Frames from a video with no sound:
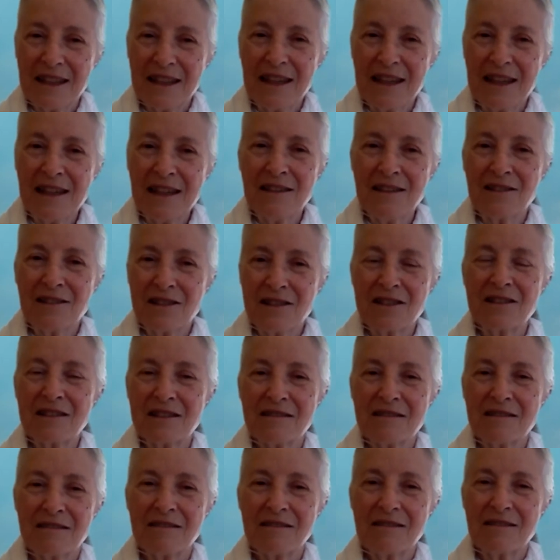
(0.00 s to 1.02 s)
is
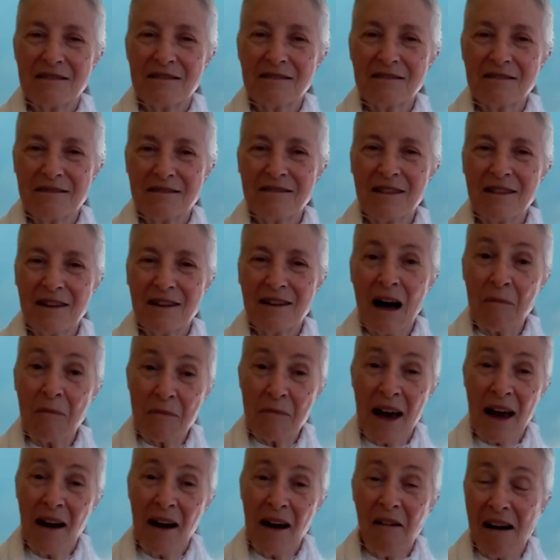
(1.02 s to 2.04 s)
a
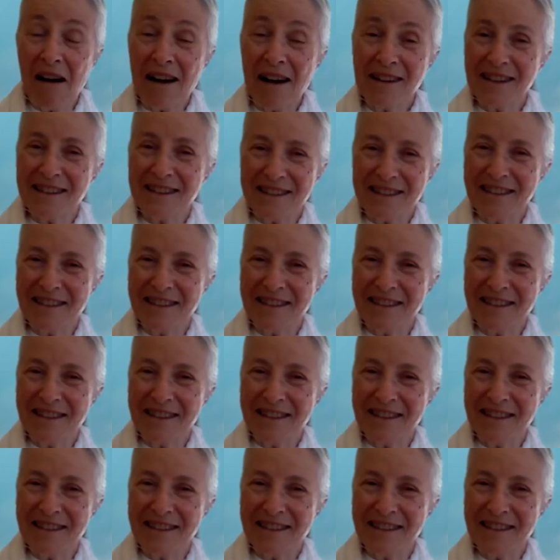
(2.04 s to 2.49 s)
power,